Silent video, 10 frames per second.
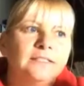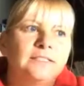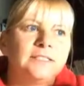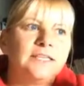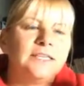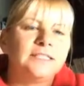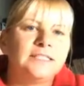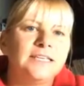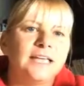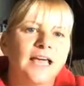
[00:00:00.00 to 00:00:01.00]
T
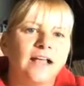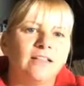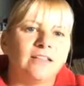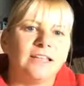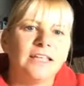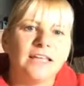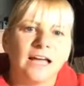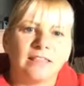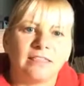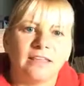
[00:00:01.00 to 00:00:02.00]
T L E,
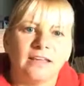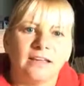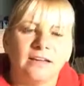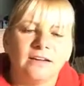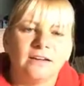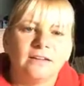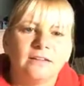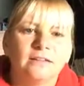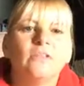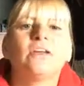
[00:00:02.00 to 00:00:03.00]
I think.
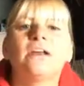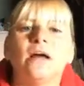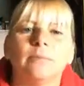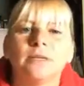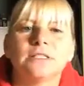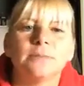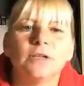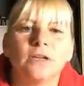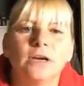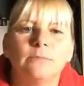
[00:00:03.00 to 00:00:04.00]
Look it up. Can somebody
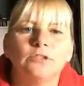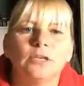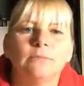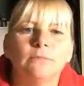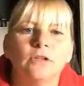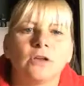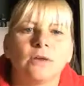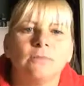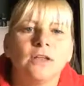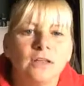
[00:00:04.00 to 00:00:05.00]
look it up, Jim? Look it
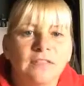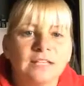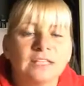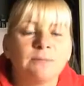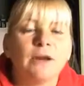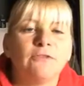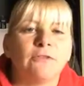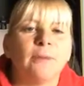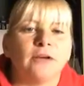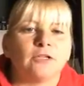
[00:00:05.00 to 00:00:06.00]
up. That it's metal for
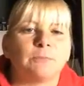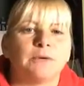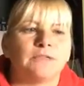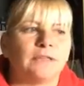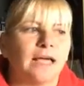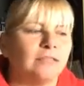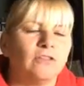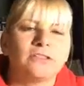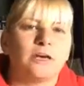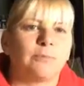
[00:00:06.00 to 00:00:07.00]
metals, but it, I
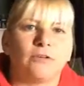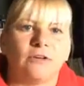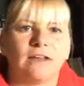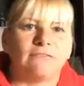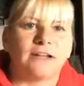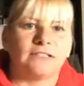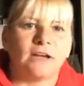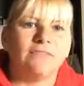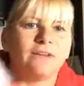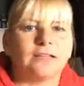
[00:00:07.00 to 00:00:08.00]
looked it up earlier and I forgot to
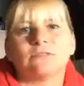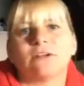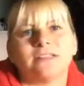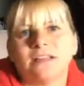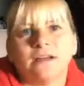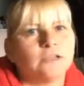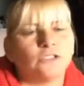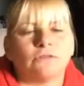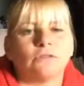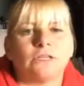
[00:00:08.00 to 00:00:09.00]
I forgot to write down. I
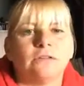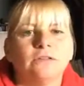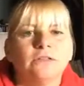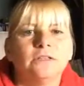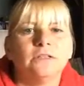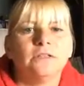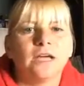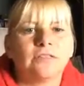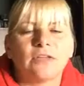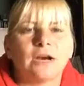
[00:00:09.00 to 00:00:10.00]
should have wrote down.
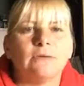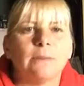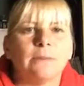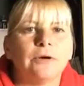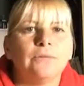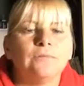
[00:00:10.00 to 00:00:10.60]
I thought I remember.